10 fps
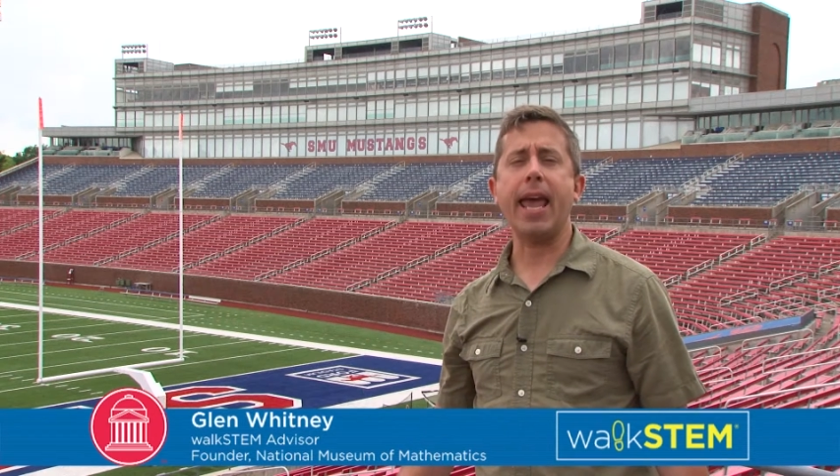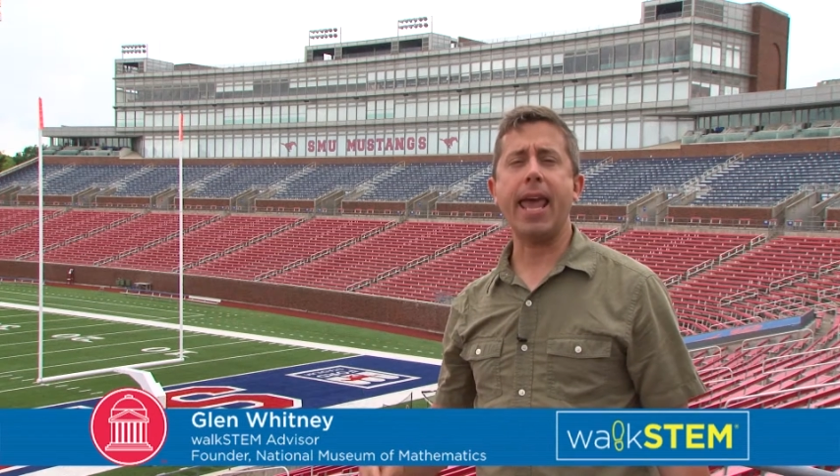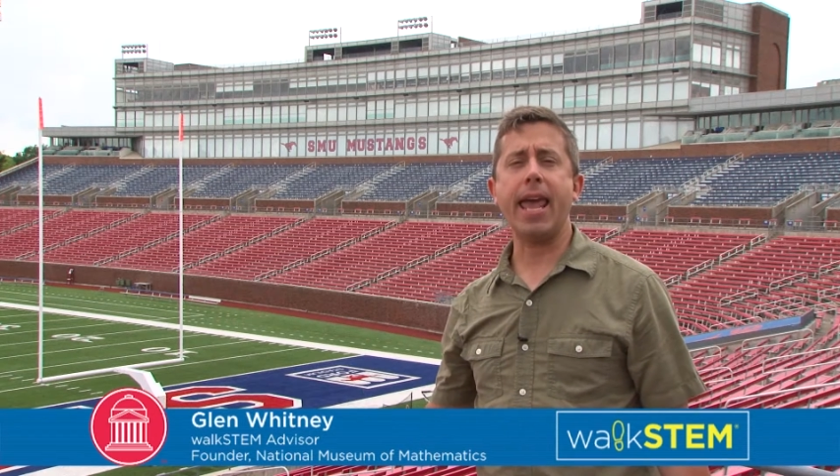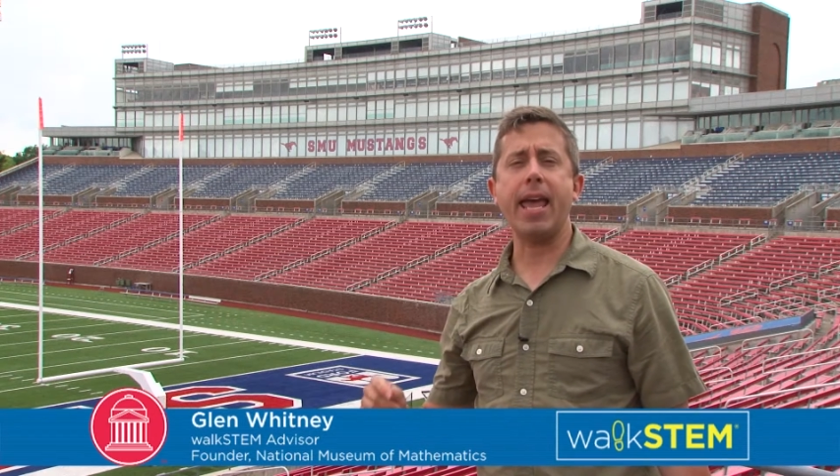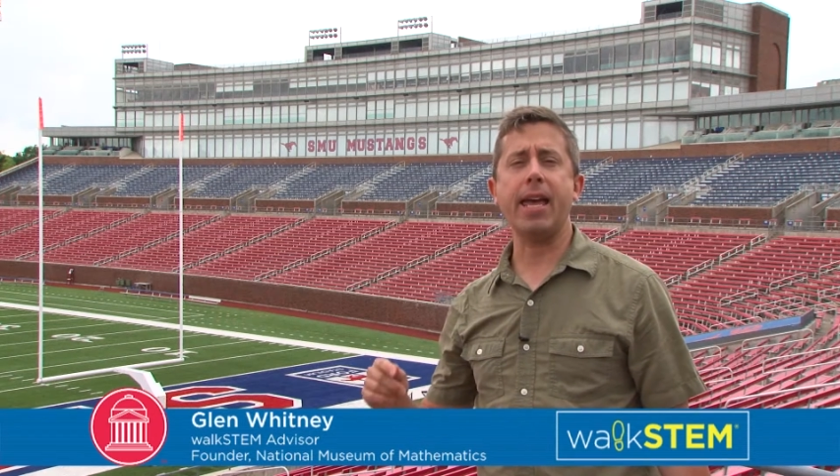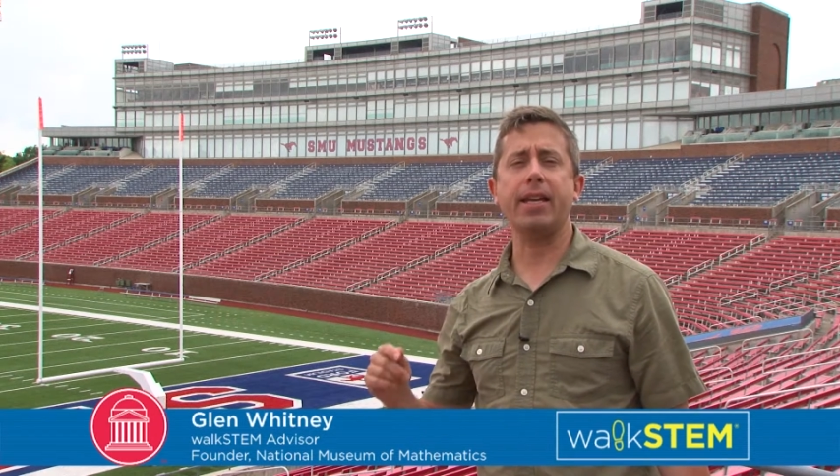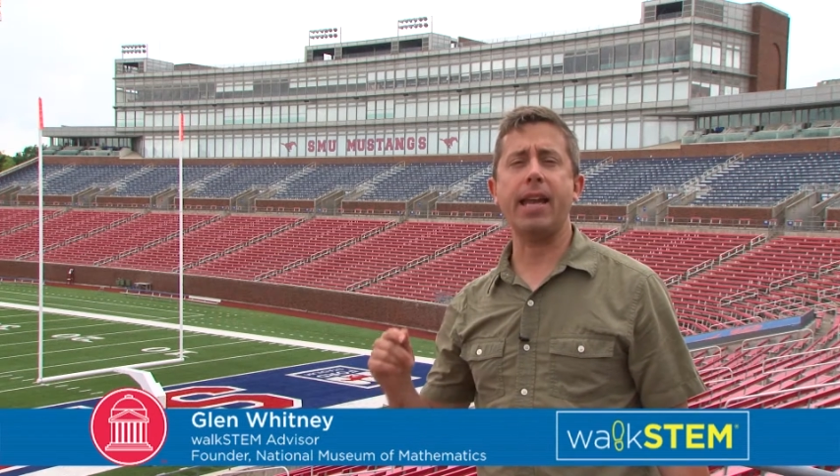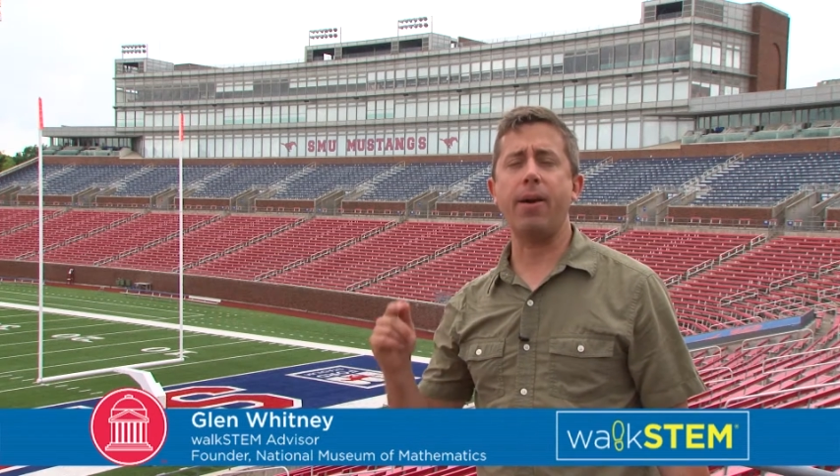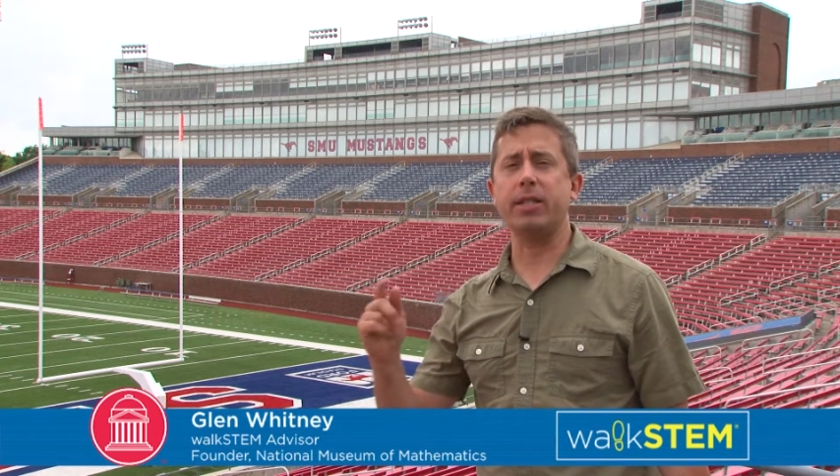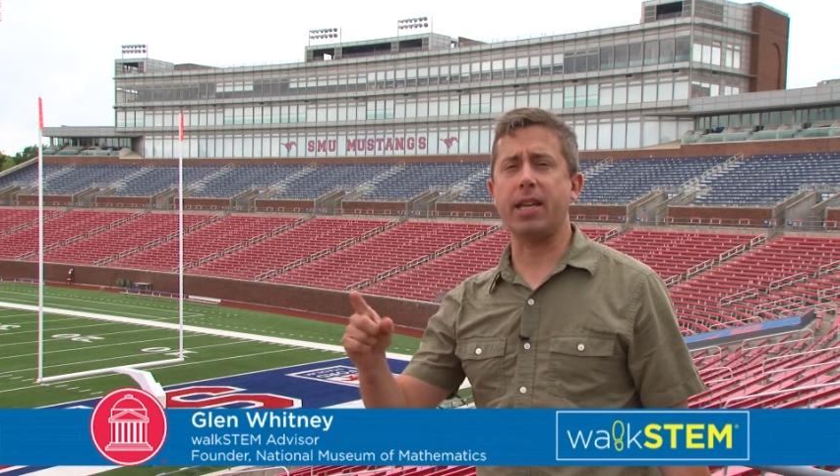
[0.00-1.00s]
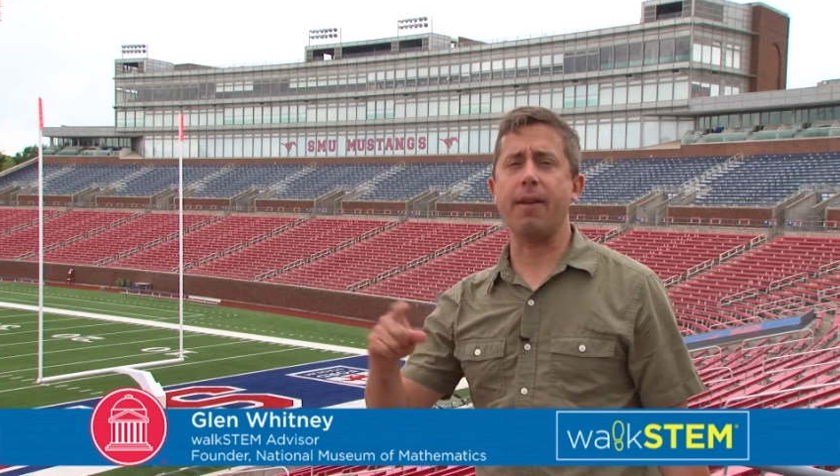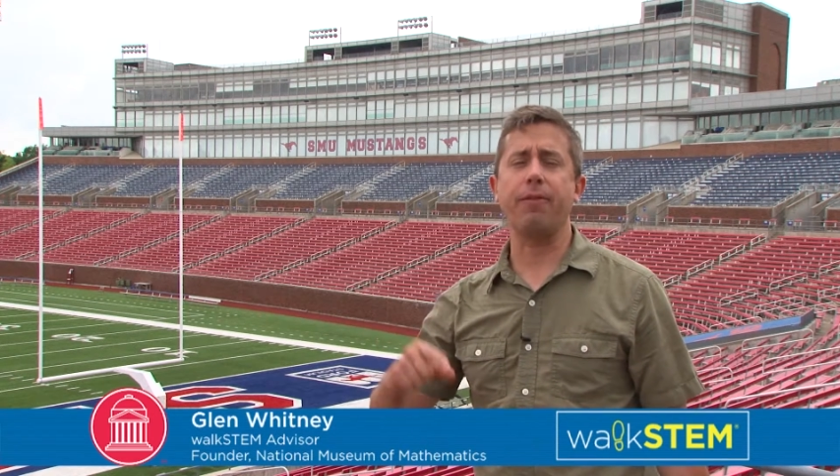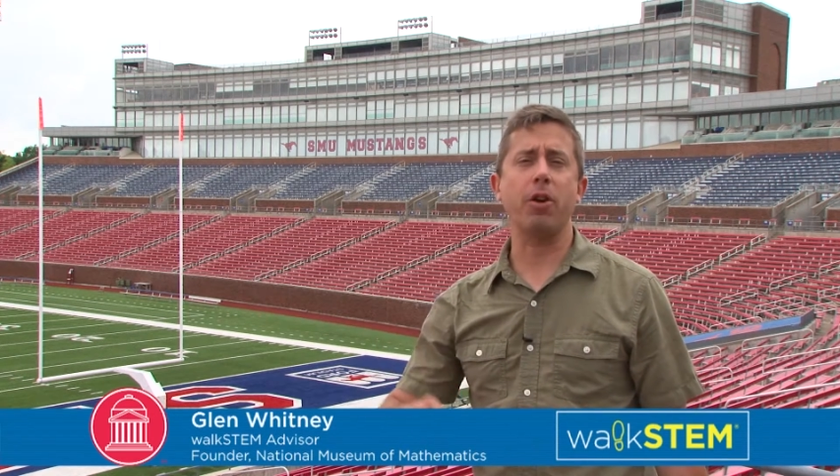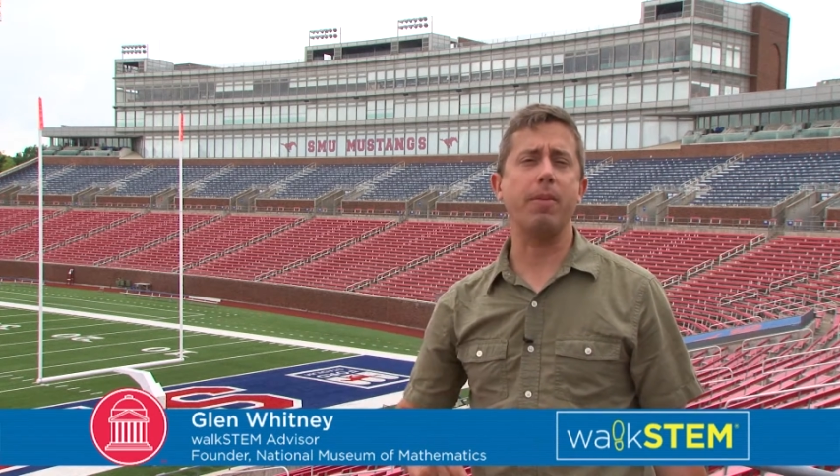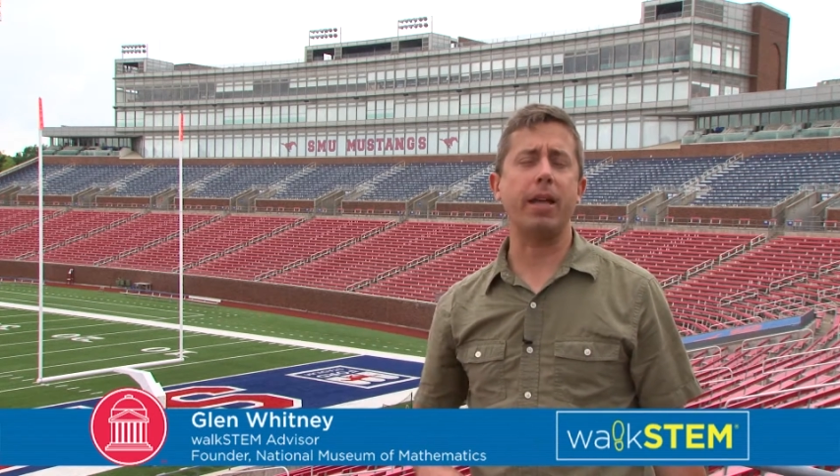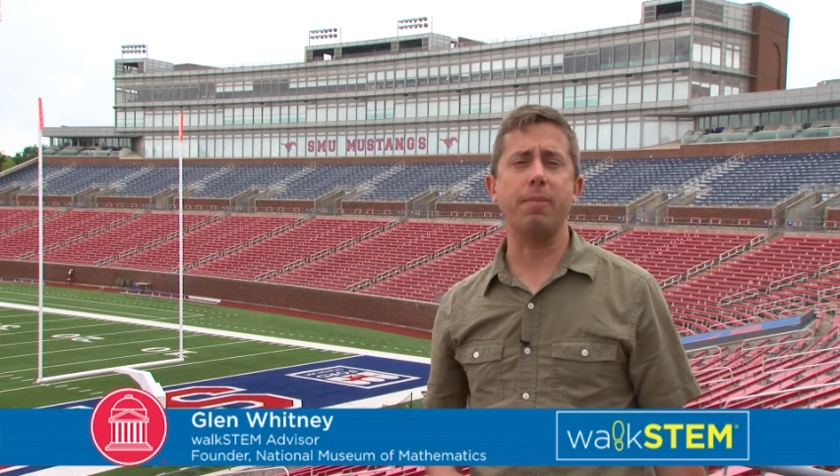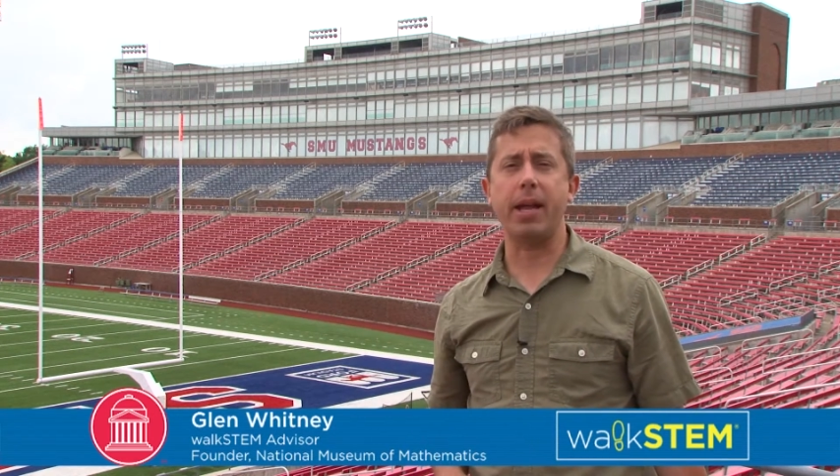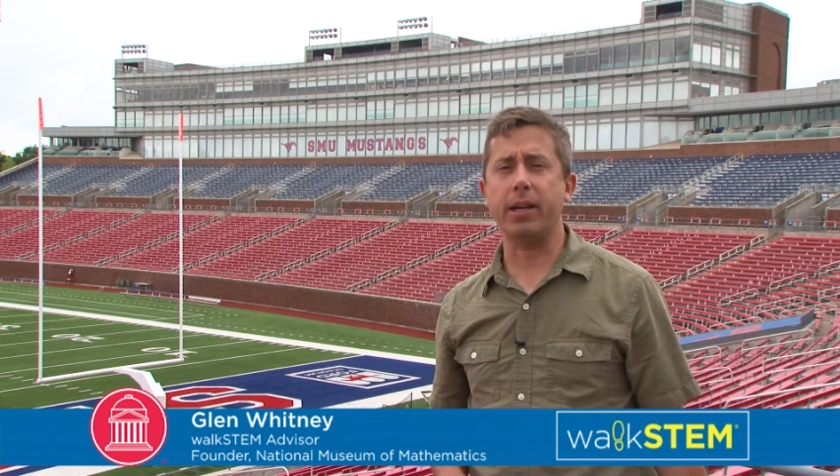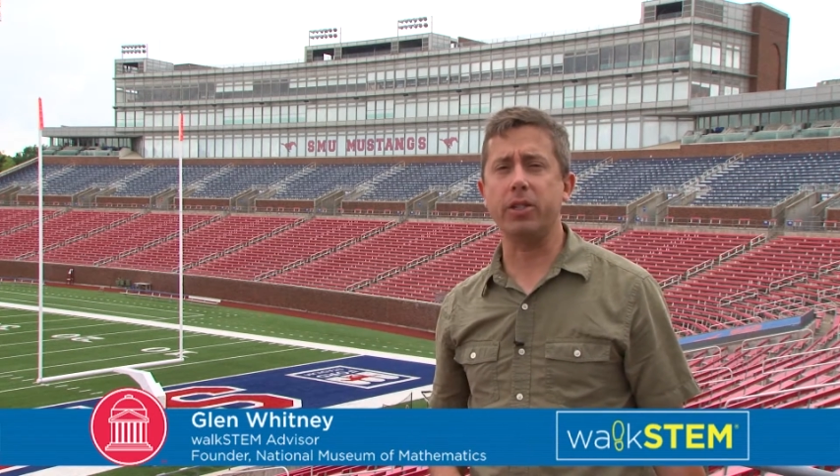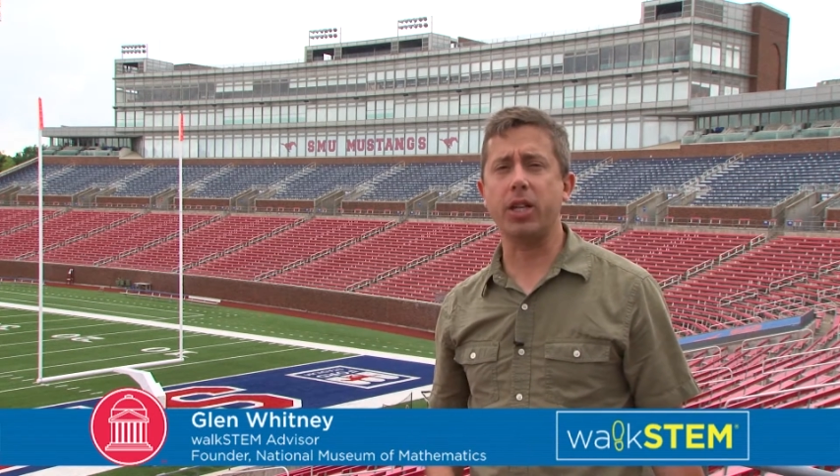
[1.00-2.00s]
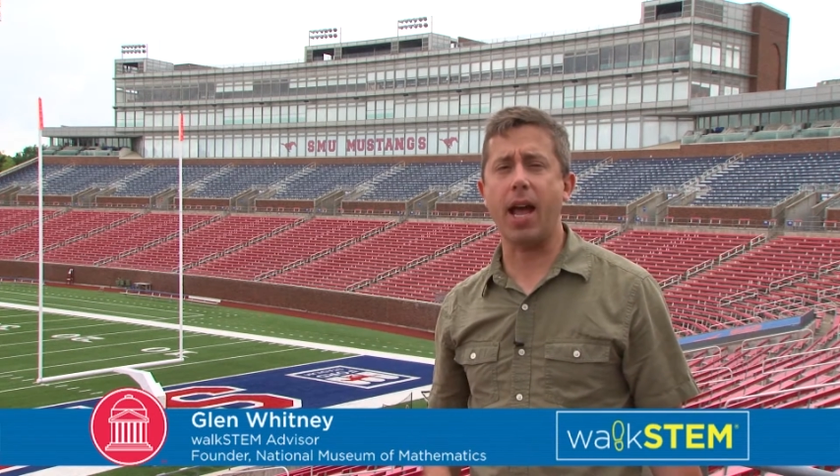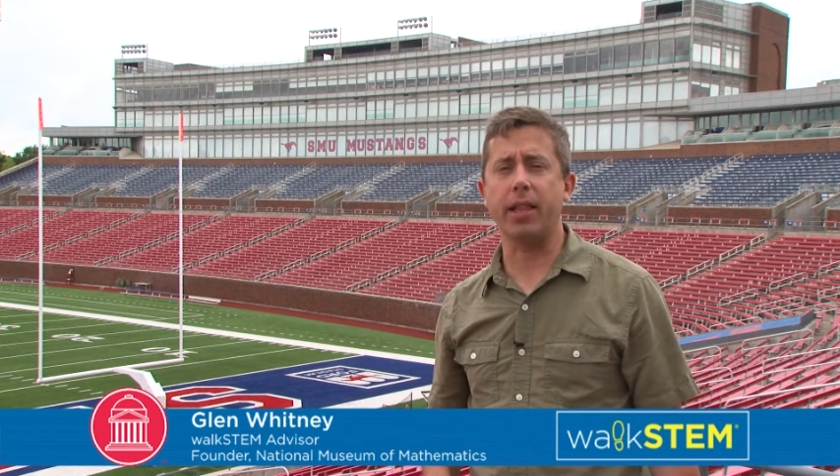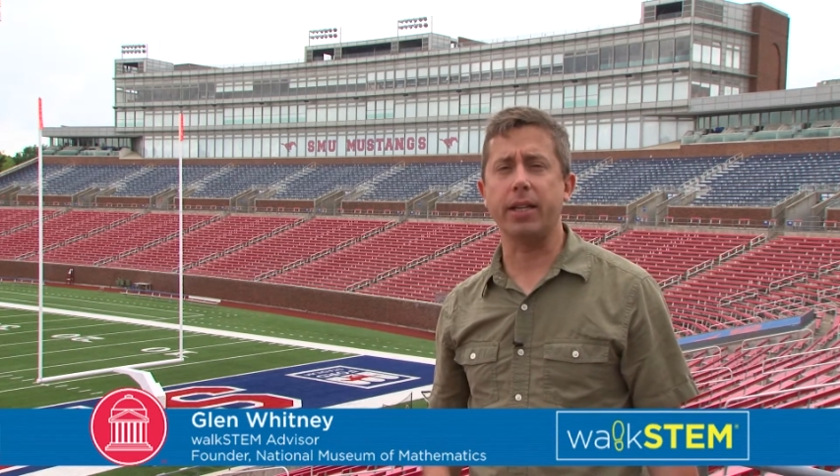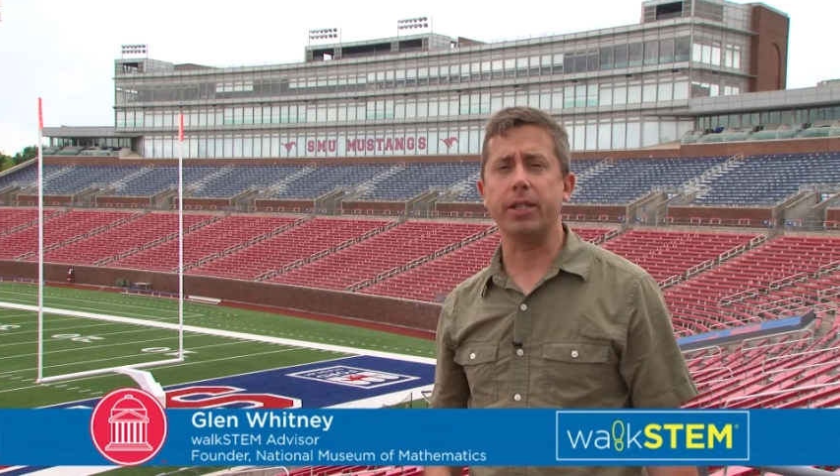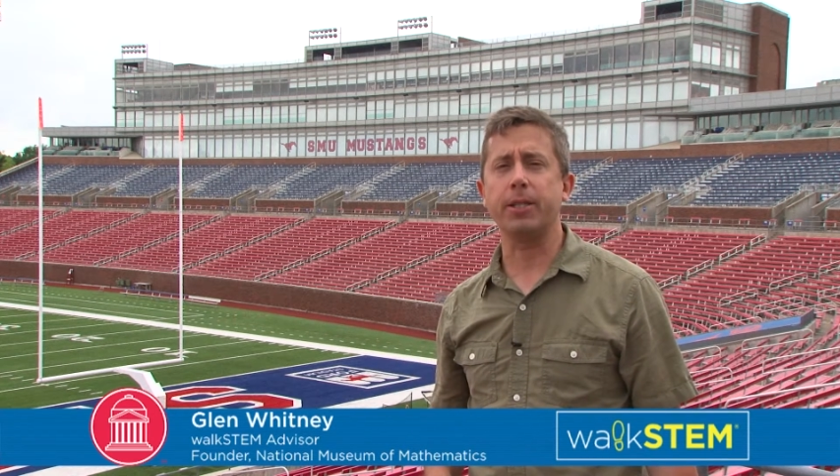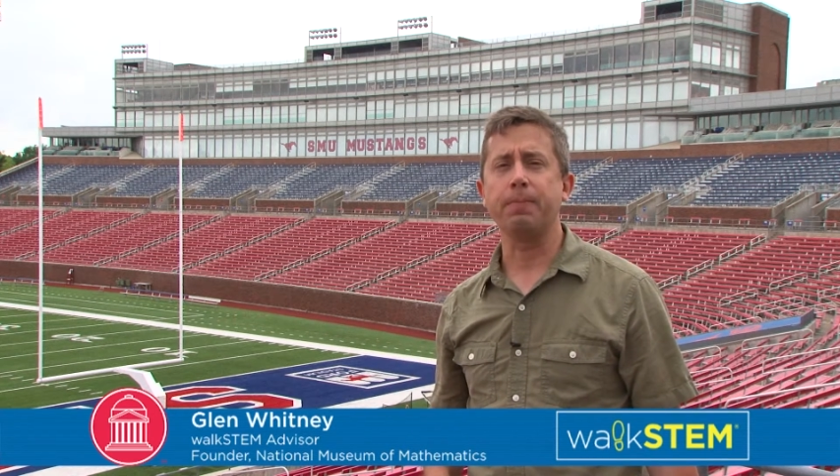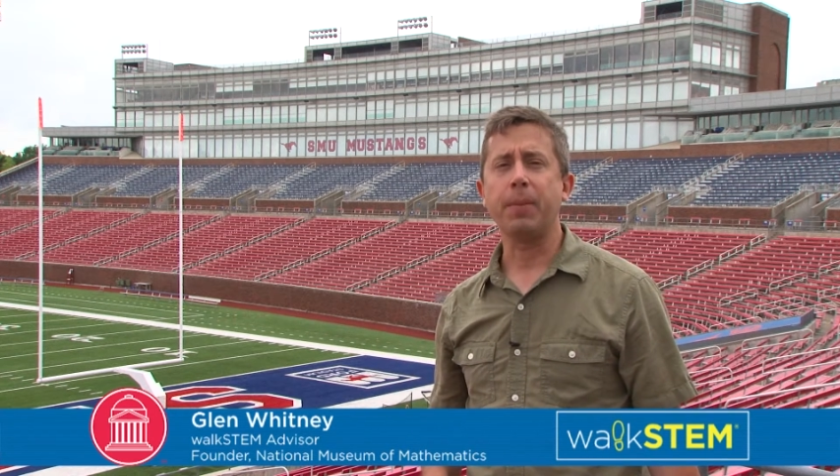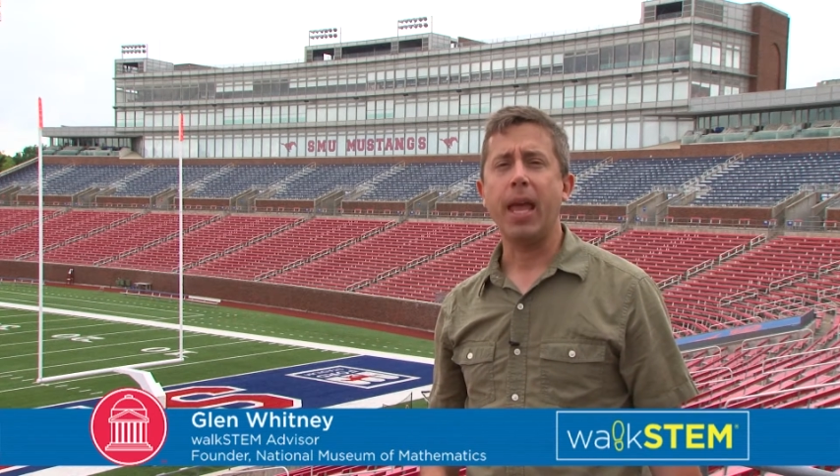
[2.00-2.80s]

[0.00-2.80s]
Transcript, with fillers: and now it's time for a mathematical challenge.